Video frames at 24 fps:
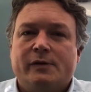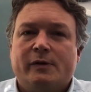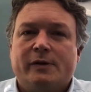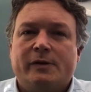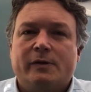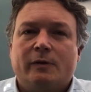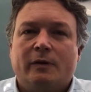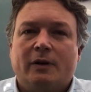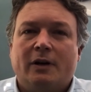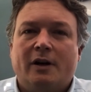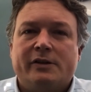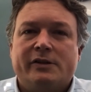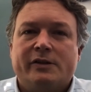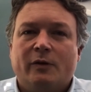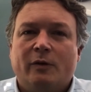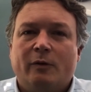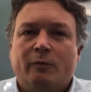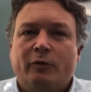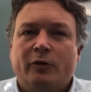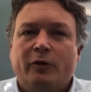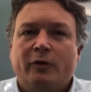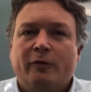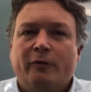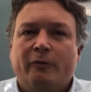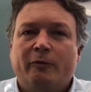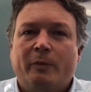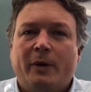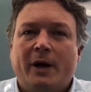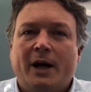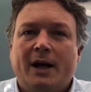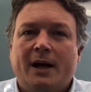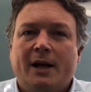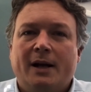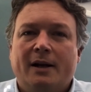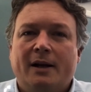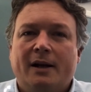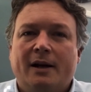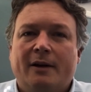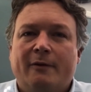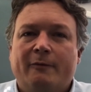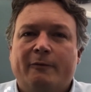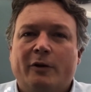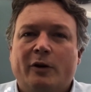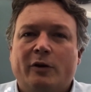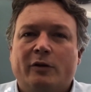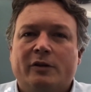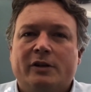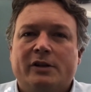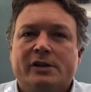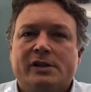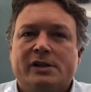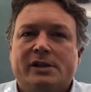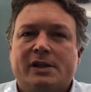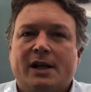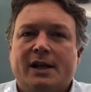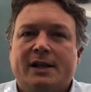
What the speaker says: which were also approved by voters